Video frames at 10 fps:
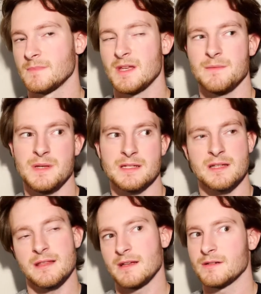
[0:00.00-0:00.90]
It means
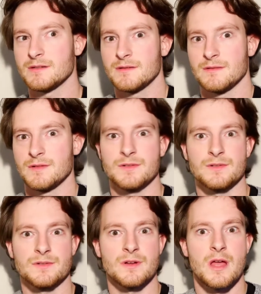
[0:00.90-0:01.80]
that they're
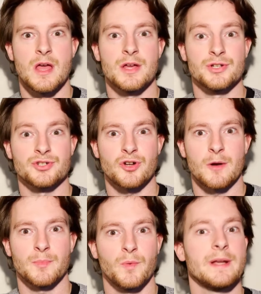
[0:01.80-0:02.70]

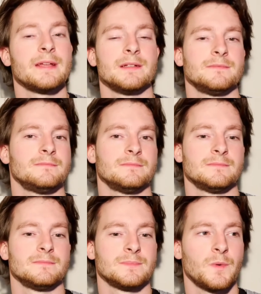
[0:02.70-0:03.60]
sharp-witted
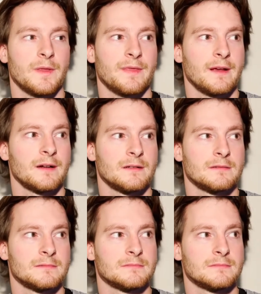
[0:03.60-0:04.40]
with their